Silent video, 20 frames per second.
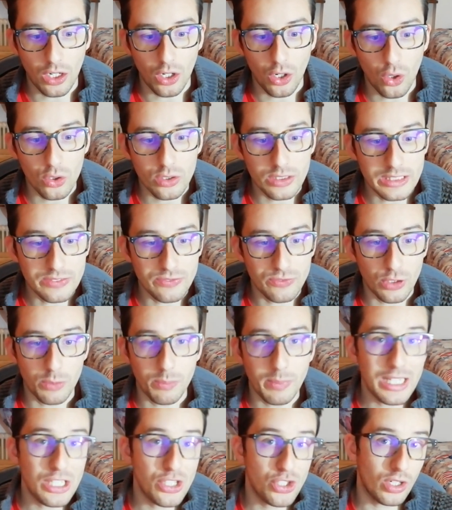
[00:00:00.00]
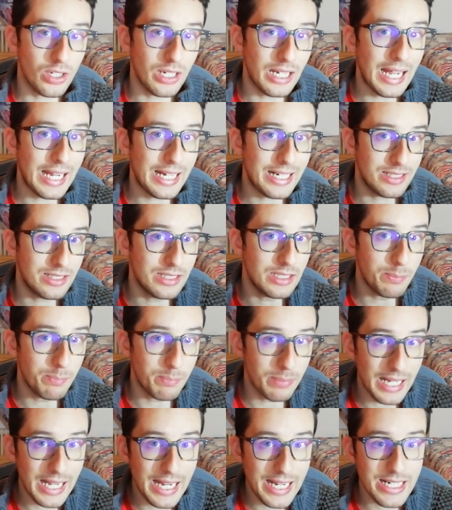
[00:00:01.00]
all the information like the
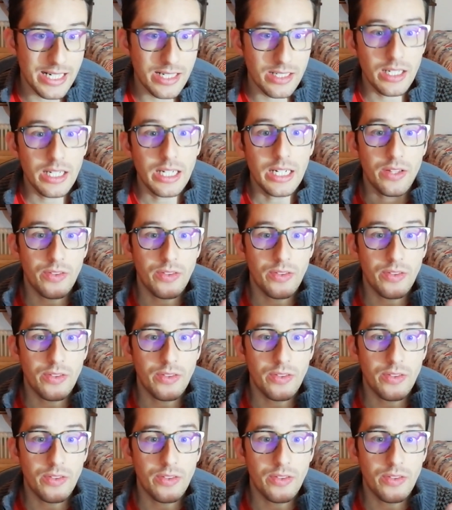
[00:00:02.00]
player,